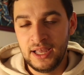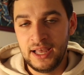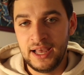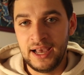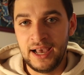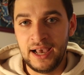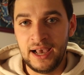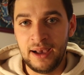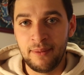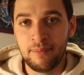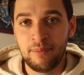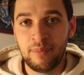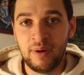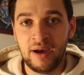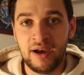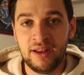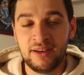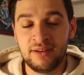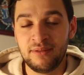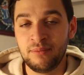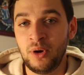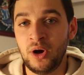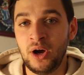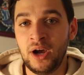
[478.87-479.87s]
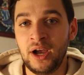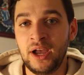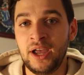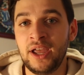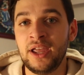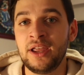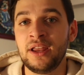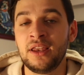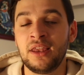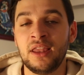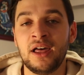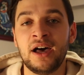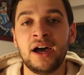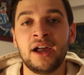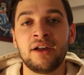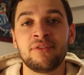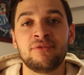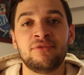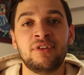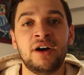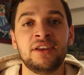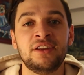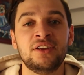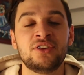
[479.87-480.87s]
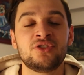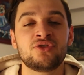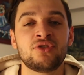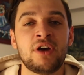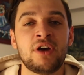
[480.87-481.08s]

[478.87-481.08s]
But my Lark funded